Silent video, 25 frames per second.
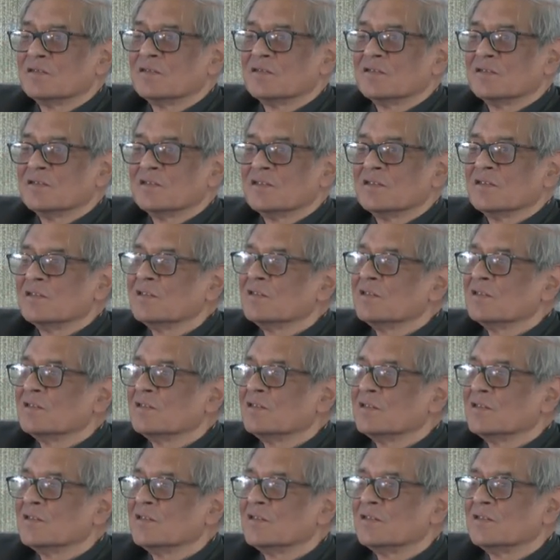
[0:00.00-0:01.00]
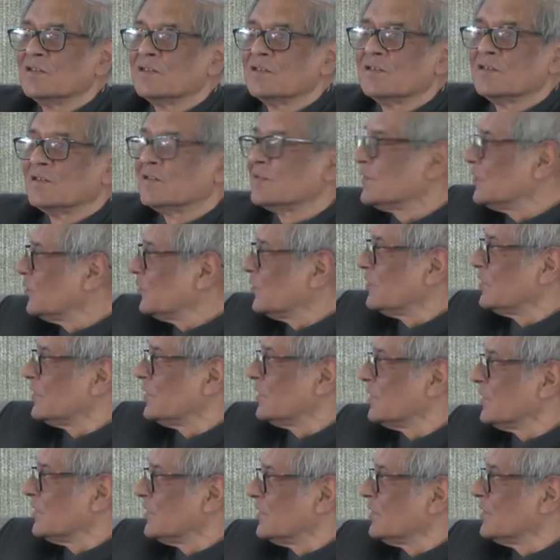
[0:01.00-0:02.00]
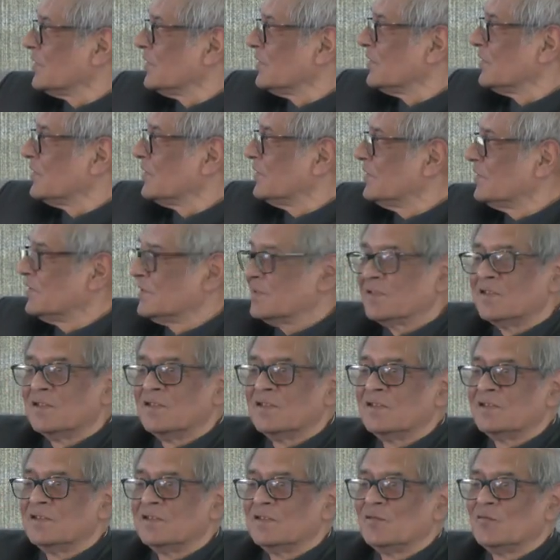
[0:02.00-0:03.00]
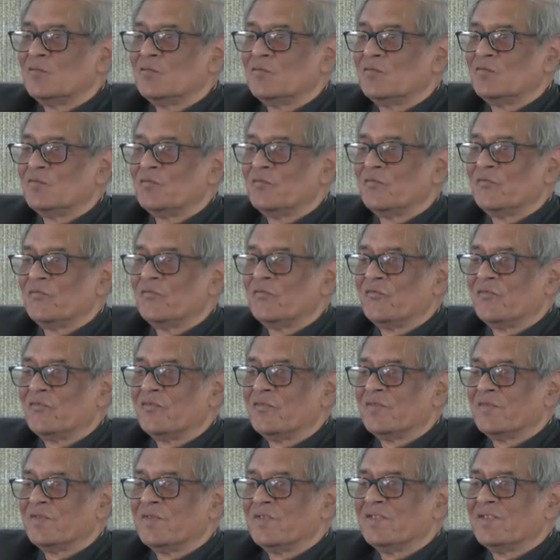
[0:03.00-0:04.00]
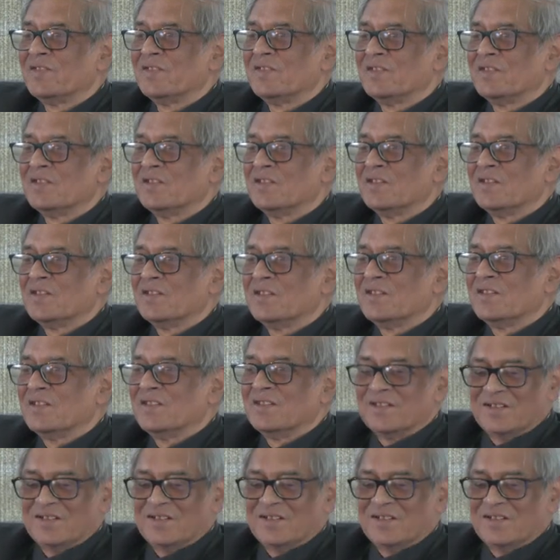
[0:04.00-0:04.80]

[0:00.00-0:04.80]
[no speech]